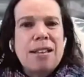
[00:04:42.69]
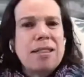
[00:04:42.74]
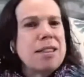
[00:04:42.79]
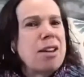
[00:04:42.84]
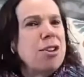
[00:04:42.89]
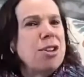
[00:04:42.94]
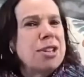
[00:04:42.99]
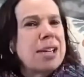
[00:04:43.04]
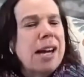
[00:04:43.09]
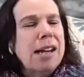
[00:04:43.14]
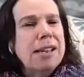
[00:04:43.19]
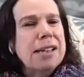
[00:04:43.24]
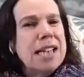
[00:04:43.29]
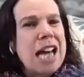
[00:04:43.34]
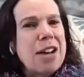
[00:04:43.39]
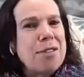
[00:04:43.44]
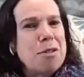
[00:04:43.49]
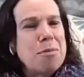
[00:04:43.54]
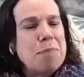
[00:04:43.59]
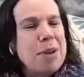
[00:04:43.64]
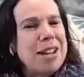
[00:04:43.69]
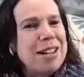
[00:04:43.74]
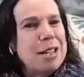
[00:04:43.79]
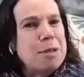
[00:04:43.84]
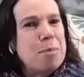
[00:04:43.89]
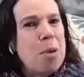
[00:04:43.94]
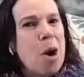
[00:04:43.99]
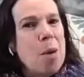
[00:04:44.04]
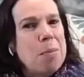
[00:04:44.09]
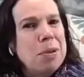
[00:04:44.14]
Those colors haven't been as
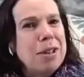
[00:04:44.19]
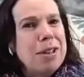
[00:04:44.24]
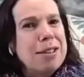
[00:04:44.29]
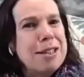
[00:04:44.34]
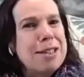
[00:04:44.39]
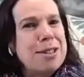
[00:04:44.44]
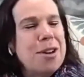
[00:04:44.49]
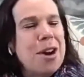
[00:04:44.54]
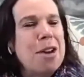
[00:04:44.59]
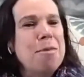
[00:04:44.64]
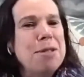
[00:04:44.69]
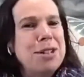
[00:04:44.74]
popular this time,